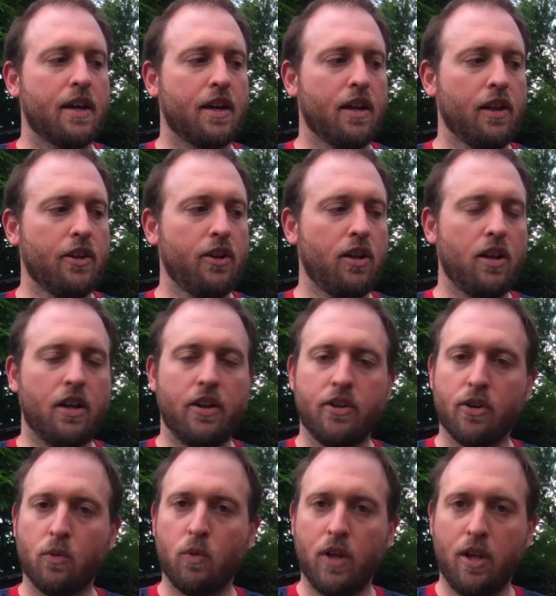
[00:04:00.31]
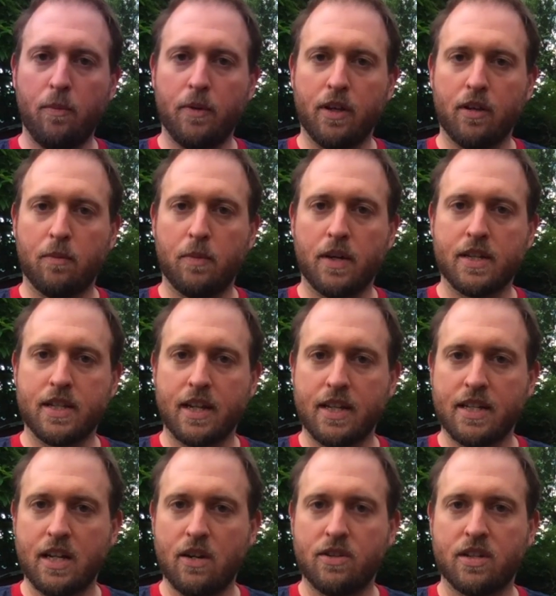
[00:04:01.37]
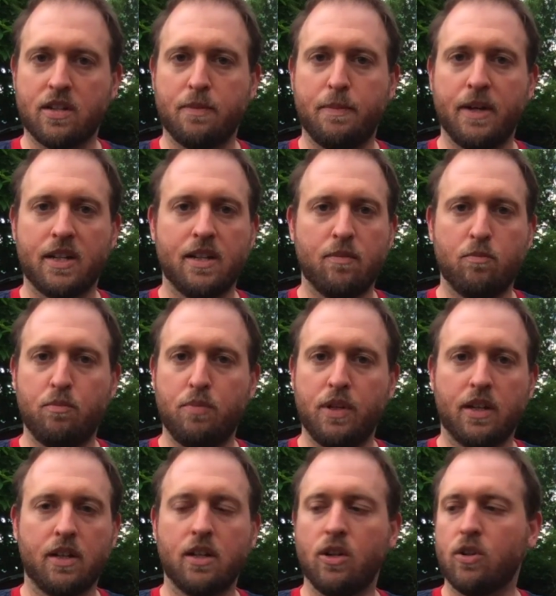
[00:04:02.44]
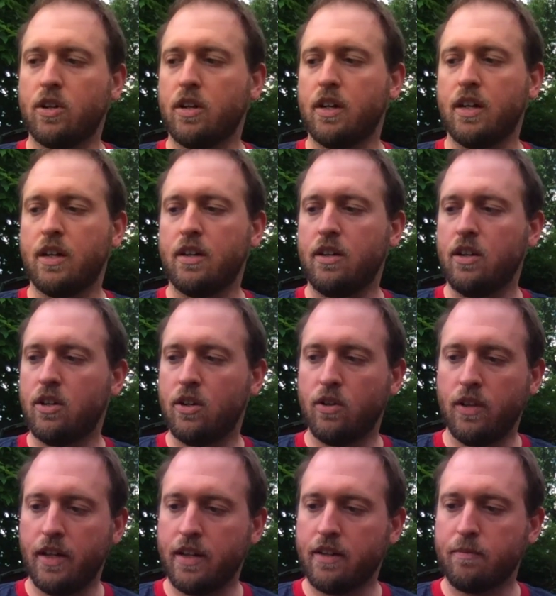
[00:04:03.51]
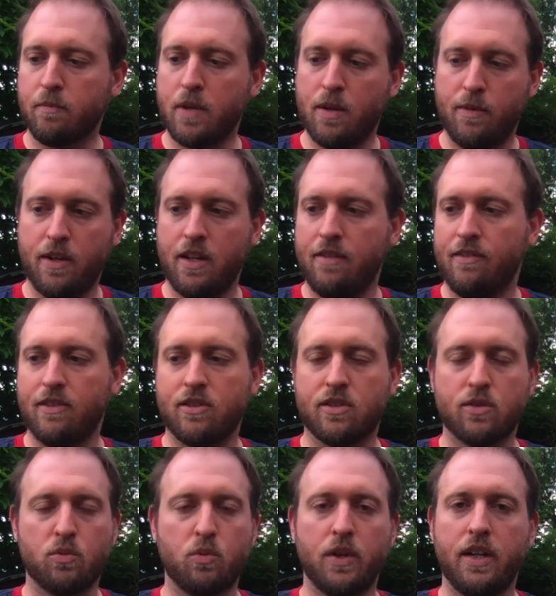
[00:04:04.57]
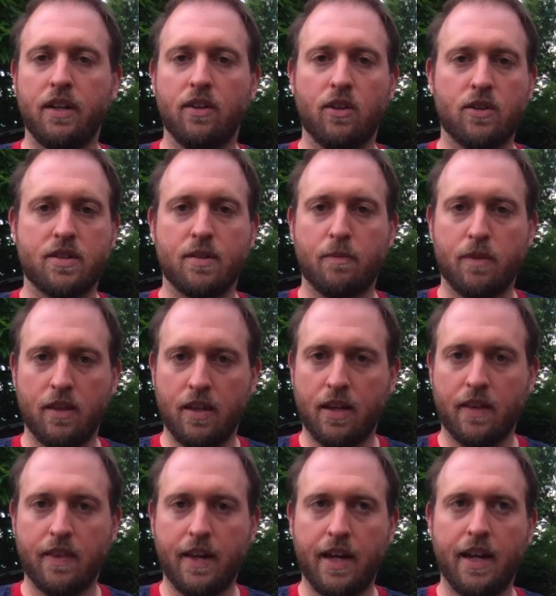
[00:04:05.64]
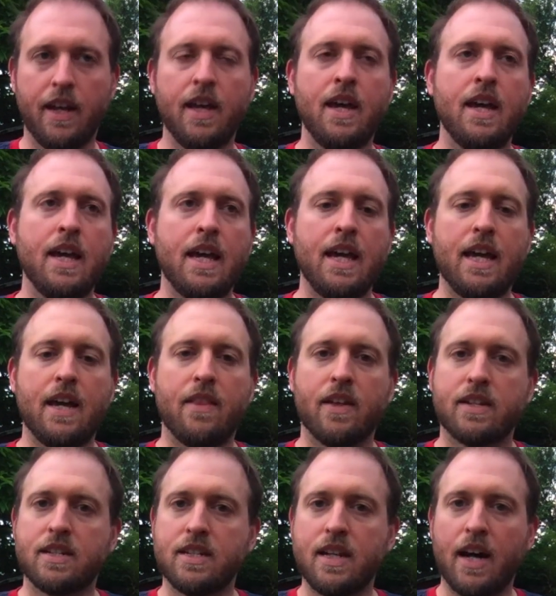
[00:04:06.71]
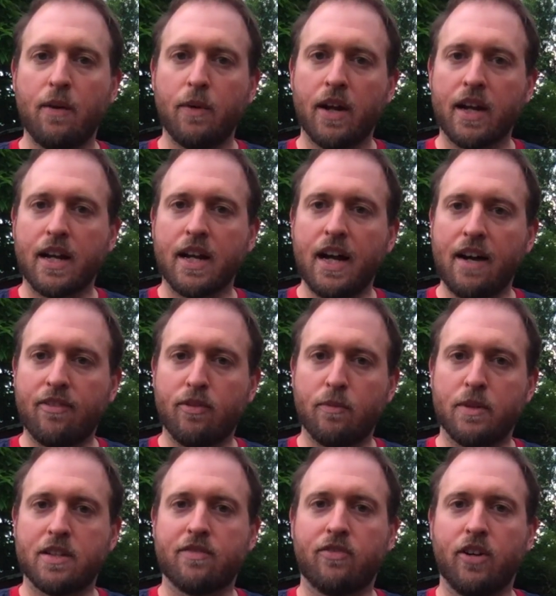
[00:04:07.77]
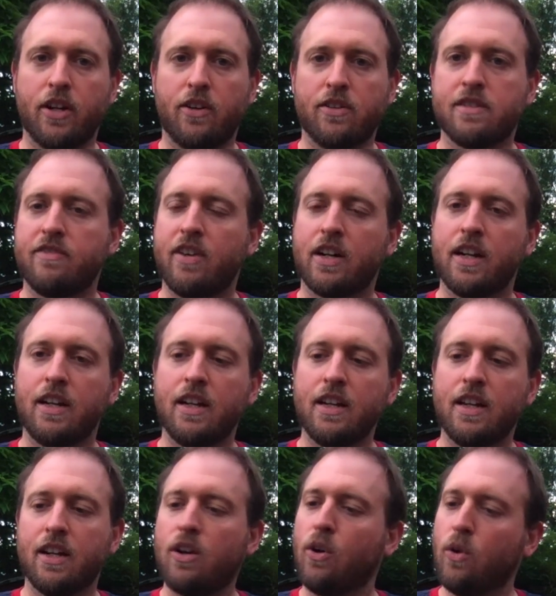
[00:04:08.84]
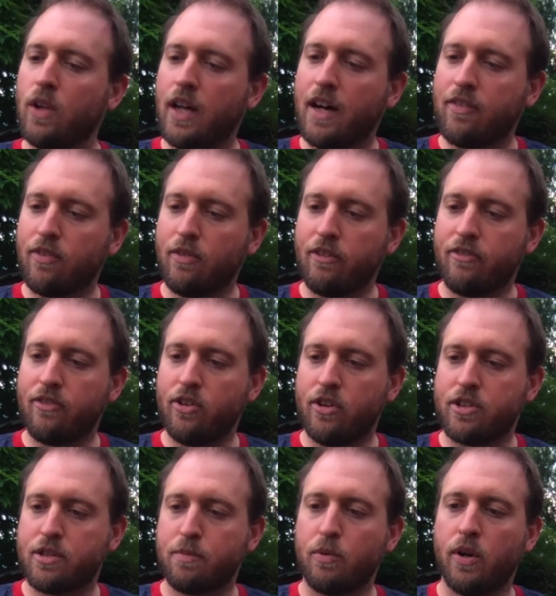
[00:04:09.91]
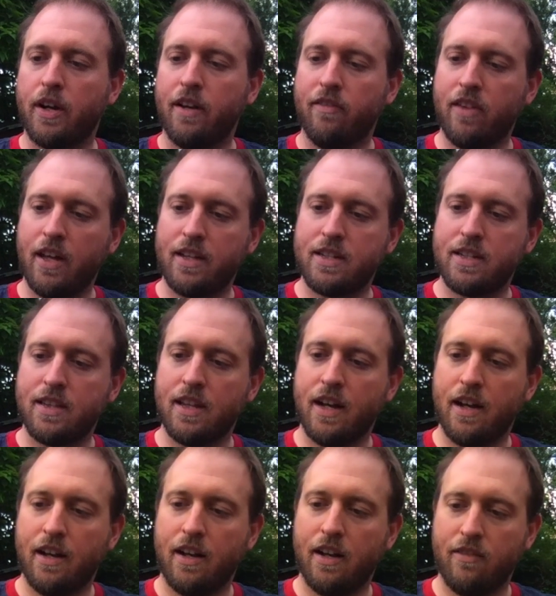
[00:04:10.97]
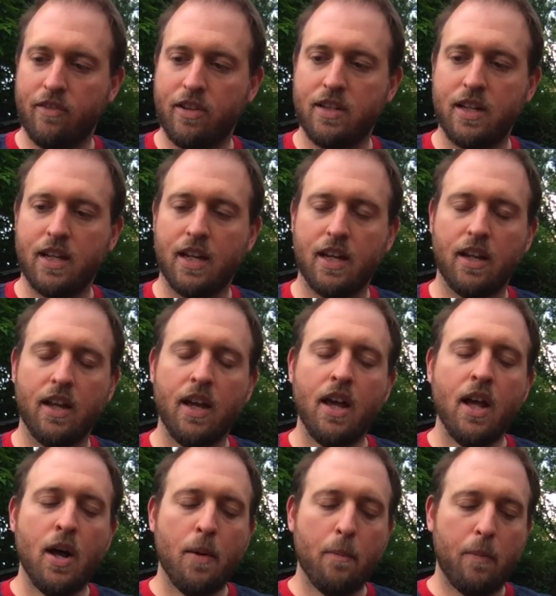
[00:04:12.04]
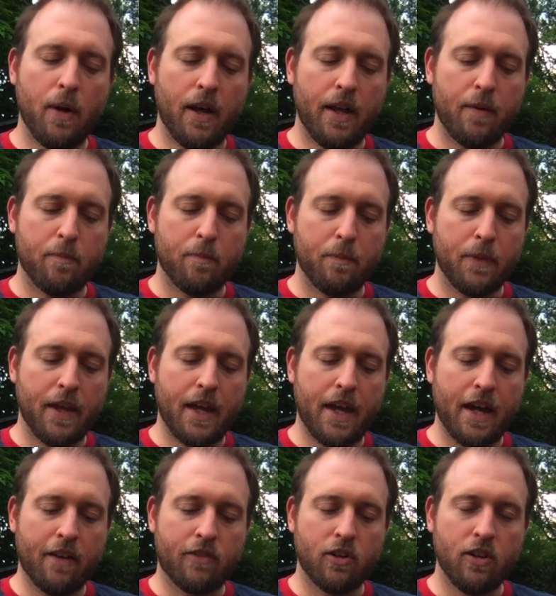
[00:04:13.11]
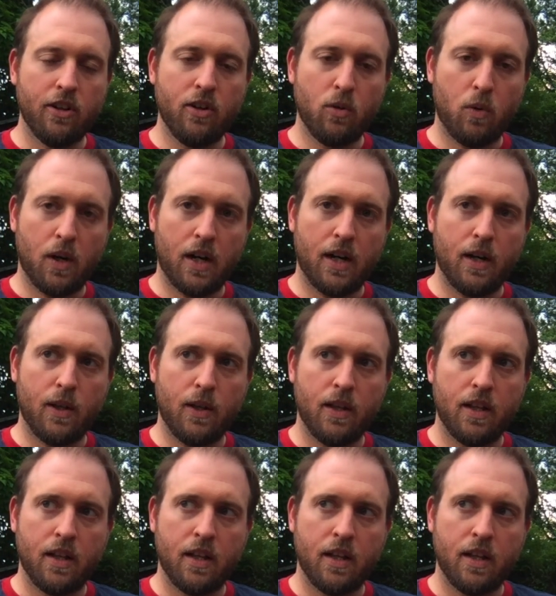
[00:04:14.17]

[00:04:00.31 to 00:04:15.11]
a little underwhelming because I guess I was expecting big coconut, you know, like maybe even sweet or something like that. And that's not what I got from this fragrance. In fact, I didn't get a whole lot from the first spray of that of the decant. But after a little while,